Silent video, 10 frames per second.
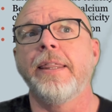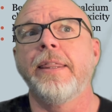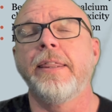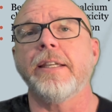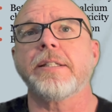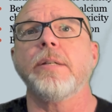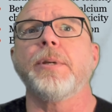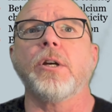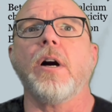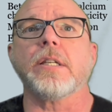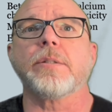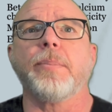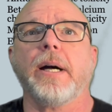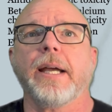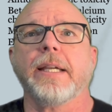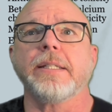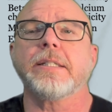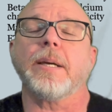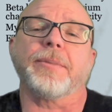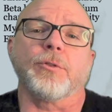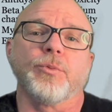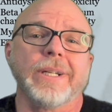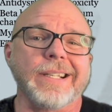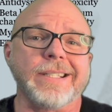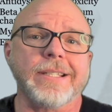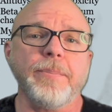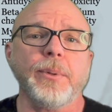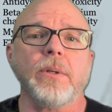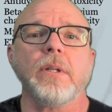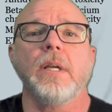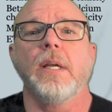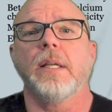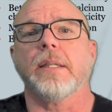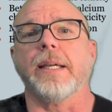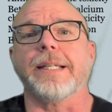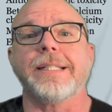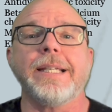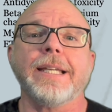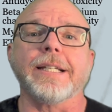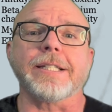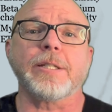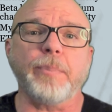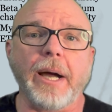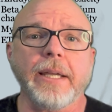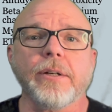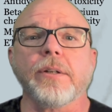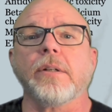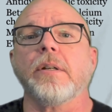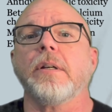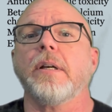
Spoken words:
this can be caused by something really simple, like seeing a spider,